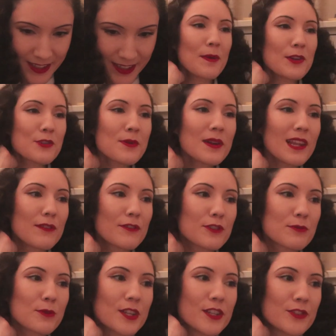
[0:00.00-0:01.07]
I wish my life
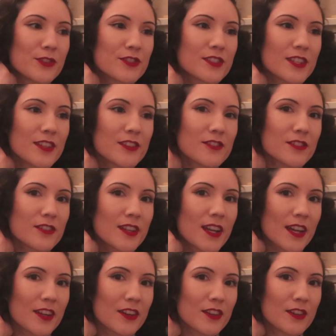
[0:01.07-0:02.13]
was more interesting so that
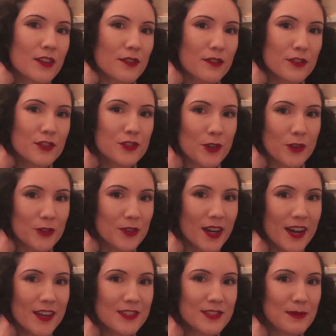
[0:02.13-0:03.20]
I could show you
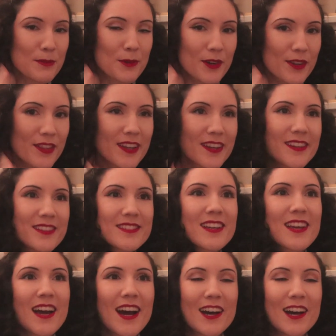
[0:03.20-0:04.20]
guys more things.